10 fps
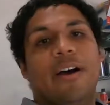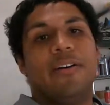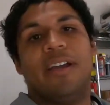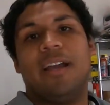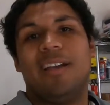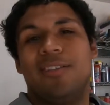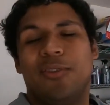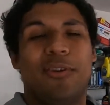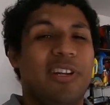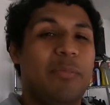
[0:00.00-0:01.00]
Okay guys, so
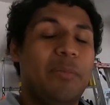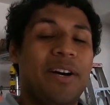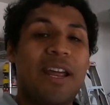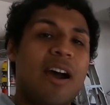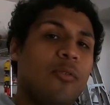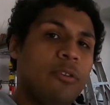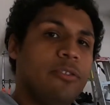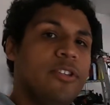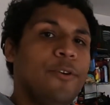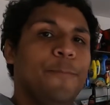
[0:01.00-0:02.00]
they're gonna be about an hour or
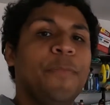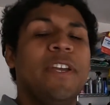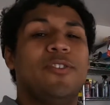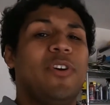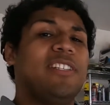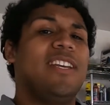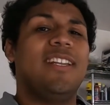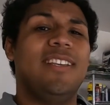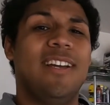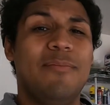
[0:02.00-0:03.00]
so. So I
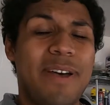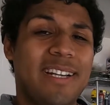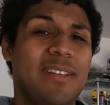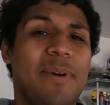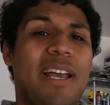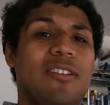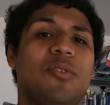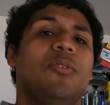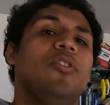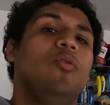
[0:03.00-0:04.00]
decided to come back to my
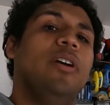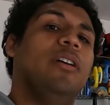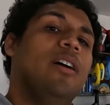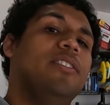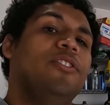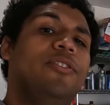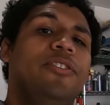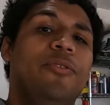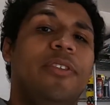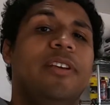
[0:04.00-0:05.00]
house real quick to do
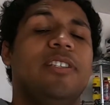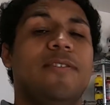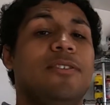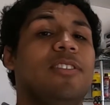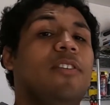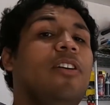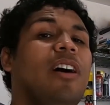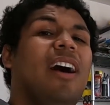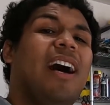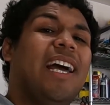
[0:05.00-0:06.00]
two things. First of all,
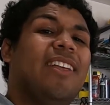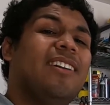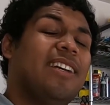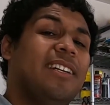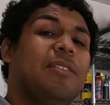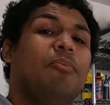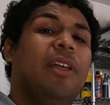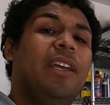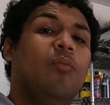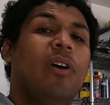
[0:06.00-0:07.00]
I thought I'd
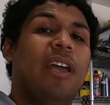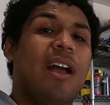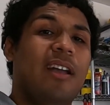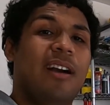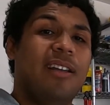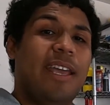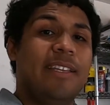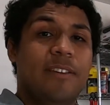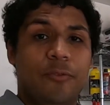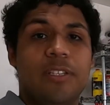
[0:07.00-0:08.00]
explain why I got a
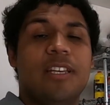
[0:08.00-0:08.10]
different